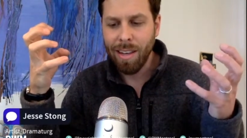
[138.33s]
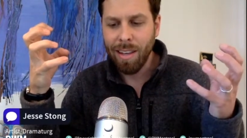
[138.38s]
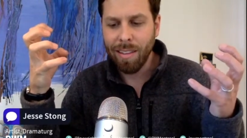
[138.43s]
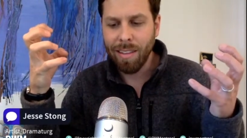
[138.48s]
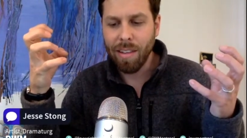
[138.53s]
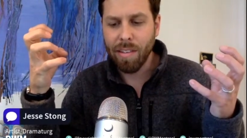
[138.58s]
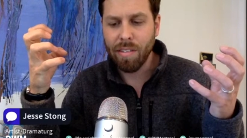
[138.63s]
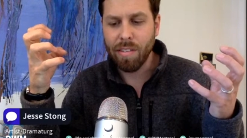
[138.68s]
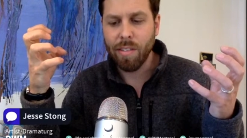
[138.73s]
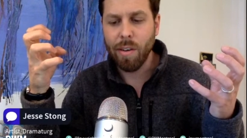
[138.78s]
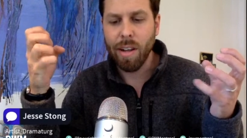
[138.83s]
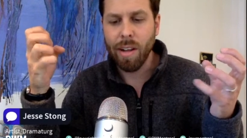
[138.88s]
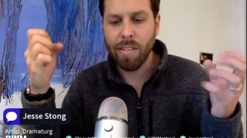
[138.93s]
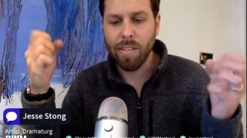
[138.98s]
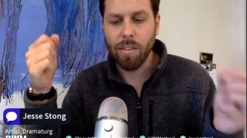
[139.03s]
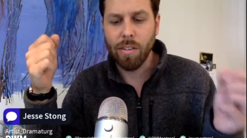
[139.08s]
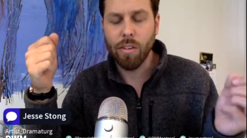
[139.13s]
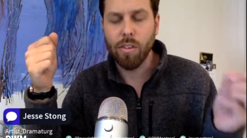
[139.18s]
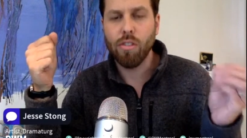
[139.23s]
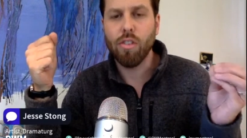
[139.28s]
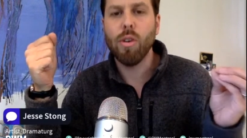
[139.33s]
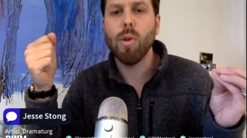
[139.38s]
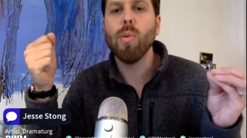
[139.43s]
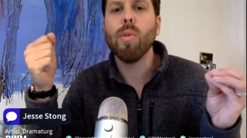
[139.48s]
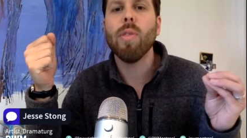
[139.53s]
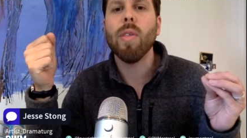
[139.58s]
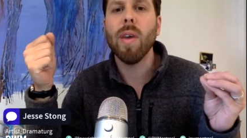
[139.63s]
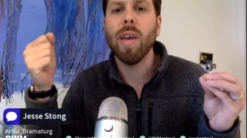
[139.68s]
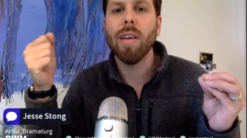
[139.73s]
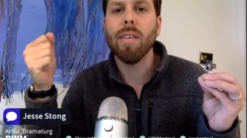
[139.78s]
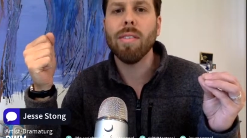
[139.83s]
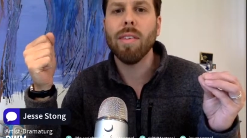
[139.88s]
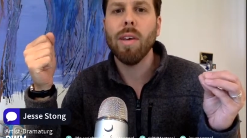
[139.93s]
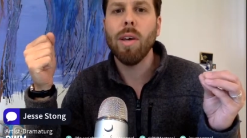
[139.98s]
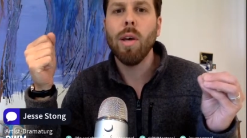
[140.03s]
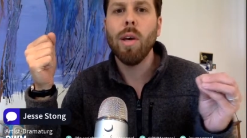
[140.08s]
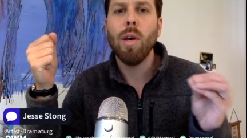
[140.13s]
these thoughts into 2 things?